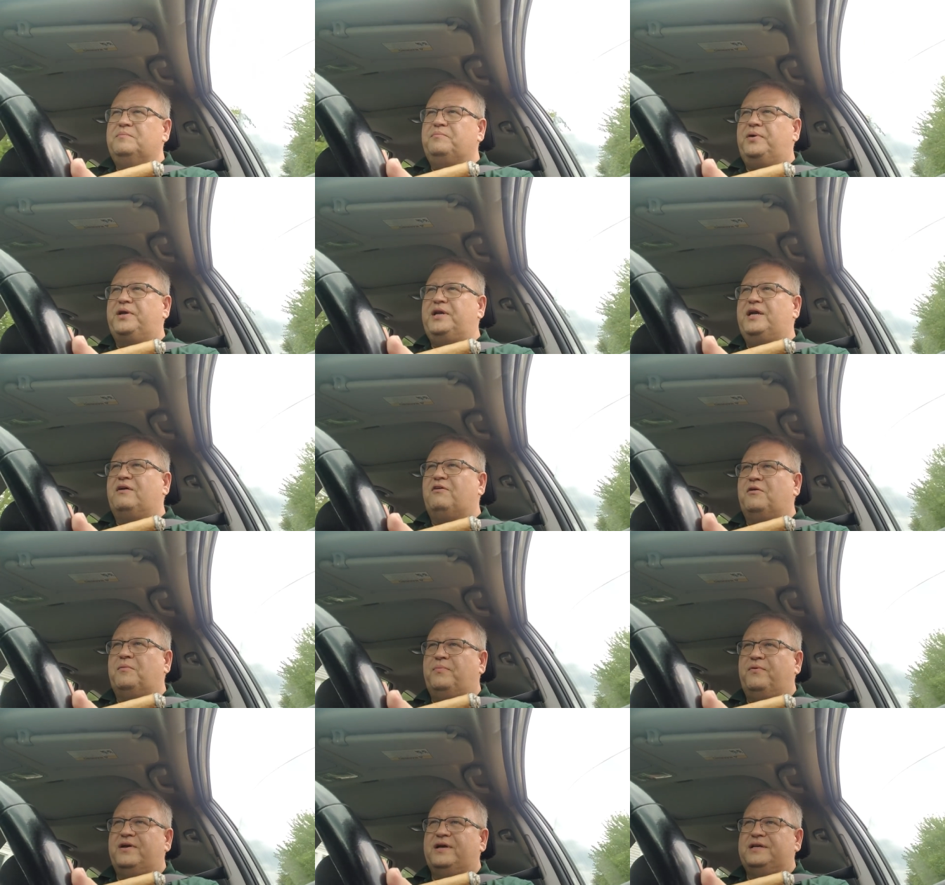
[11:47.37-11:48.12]

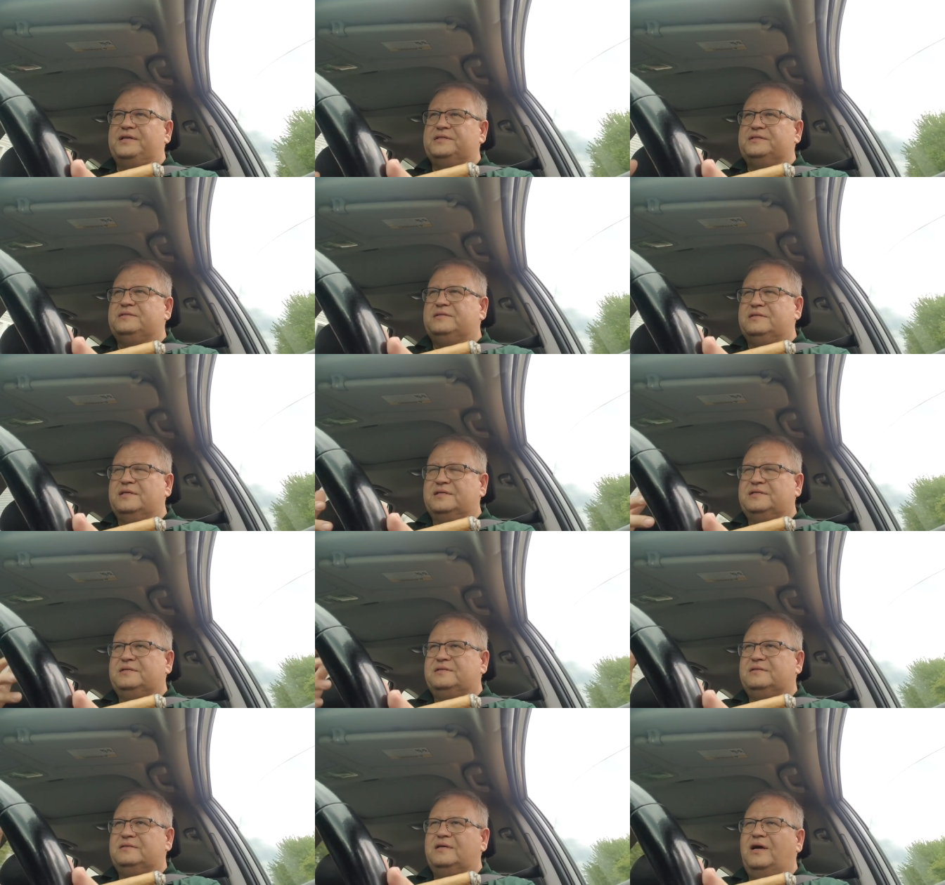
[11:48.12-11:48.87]
Panera Bread is
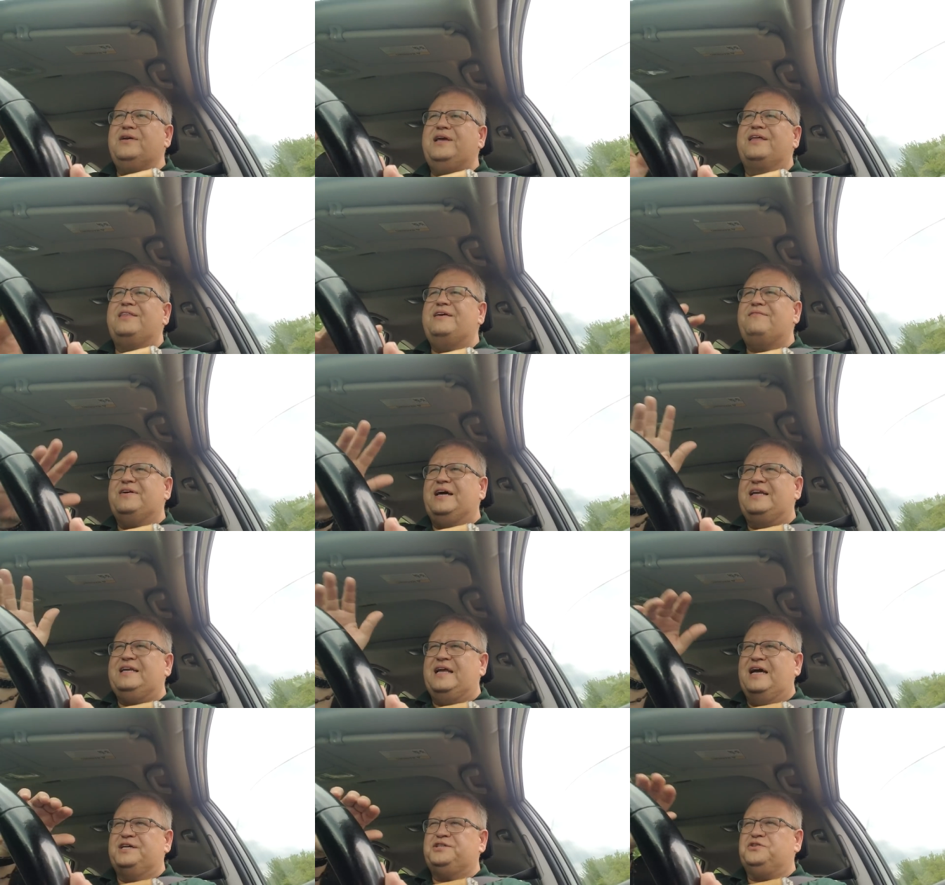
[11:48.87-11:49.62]
this, oh yeah, they've
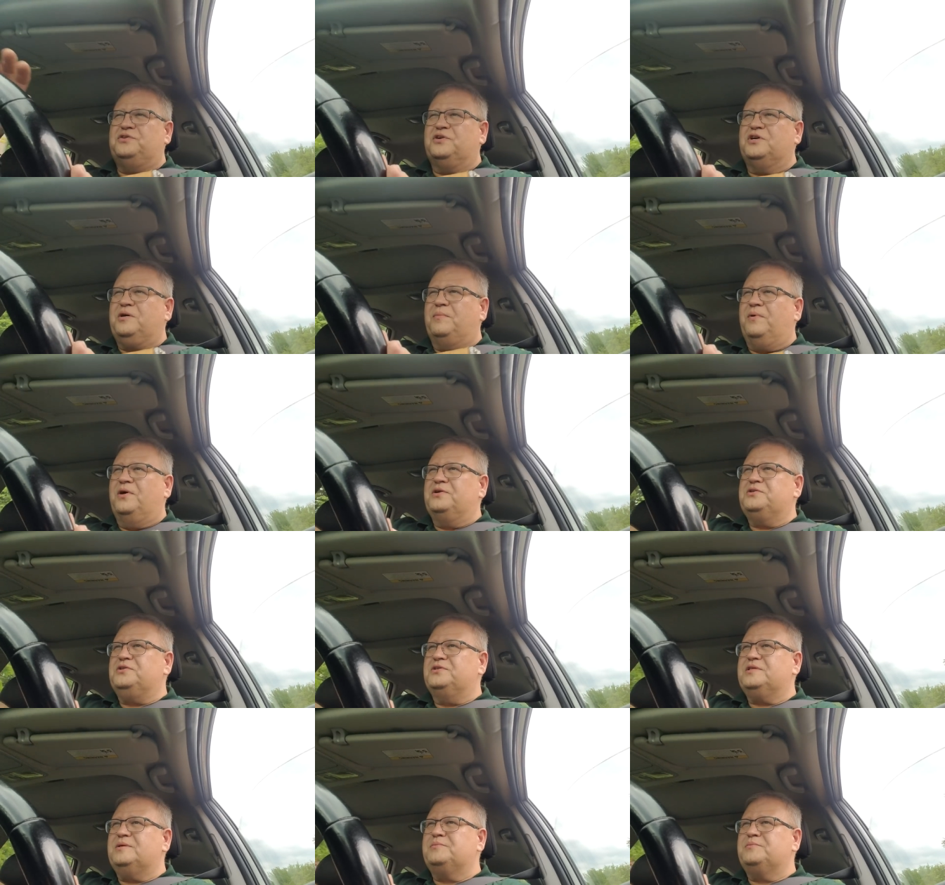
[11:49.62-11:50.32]
got national commercials.